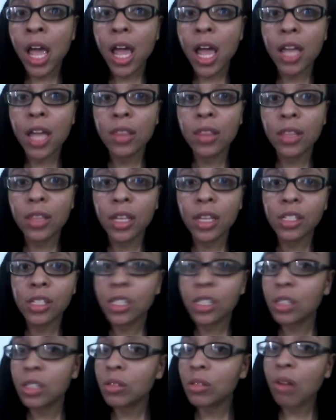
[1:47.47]
And they
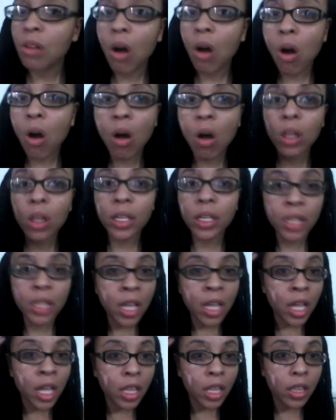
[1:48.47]
just call, and
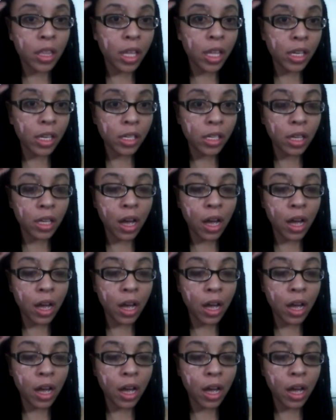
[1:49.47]
they